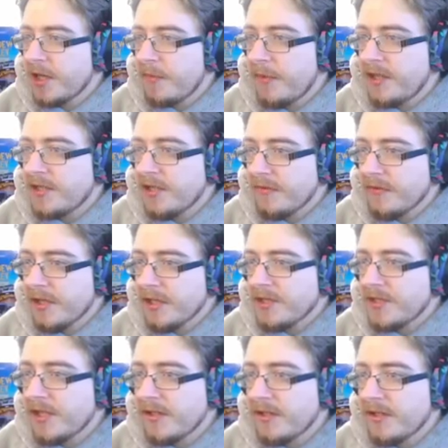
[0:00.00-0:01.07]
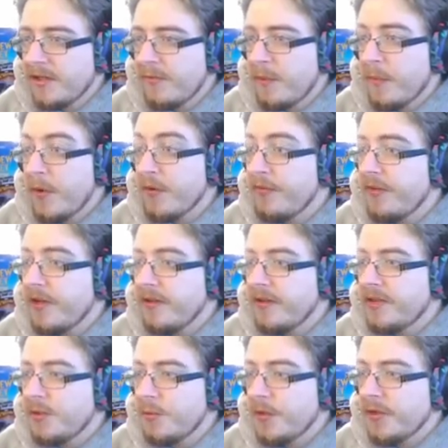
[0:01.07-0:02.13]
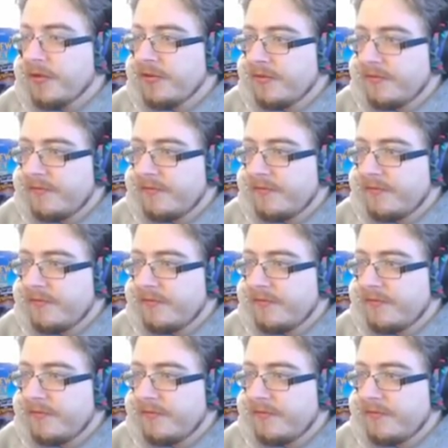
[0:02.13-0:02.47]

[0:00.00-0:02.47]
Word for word: get back to the village then. If we're both there, it's a win.